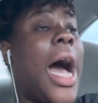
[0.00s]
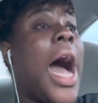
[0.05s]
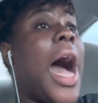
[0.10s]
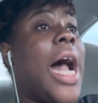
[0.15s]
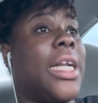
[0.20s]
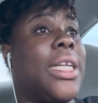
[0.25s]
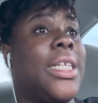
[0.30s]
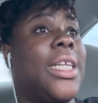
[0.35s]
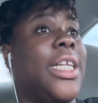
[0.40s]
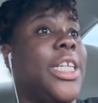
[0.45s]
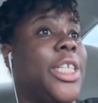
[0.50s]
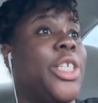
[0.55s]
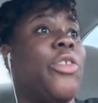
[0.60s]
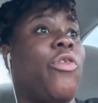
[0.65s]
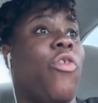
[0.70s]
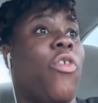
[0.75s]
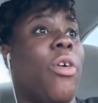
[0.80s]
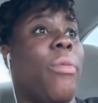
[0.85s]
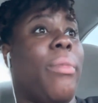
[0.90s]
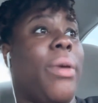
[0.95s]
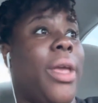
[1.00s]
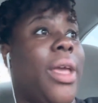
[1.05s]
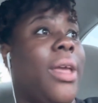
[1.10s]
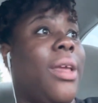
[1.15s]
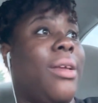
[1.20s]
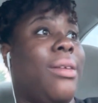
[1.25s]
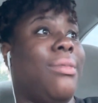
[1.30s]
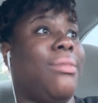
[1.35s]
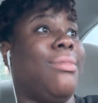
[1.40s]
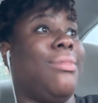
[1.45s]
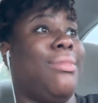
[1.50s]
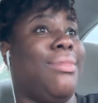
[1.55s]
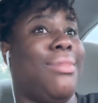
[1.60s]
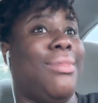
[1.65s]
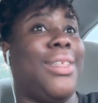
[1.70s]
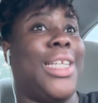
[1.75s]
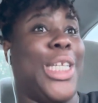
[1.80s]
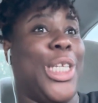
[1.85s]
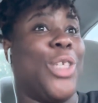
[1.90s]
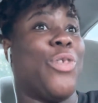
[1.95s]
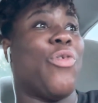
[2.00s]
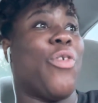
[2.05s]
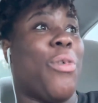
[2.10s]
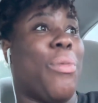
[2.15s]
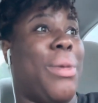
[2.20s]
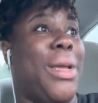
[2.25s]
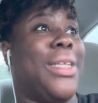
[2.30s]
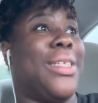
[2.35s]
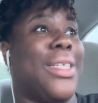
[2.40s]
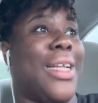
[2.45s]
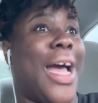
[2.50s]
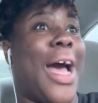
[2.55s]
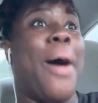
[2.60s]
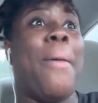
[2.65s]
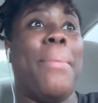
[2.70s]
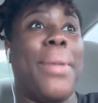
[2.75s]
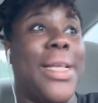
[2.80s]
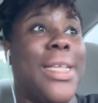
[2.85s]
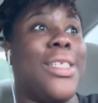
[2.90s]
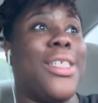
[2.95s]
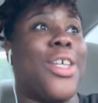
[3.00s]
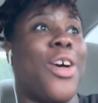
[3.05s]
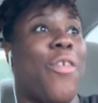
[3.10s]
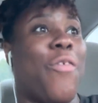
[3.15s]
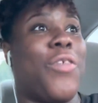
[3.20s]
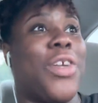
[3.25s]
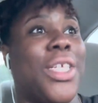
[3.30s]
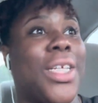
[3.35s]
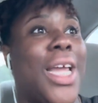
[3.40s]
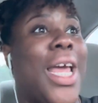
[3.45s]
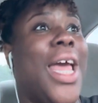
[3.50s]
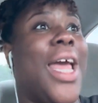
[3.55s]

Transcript: I'm being selfish.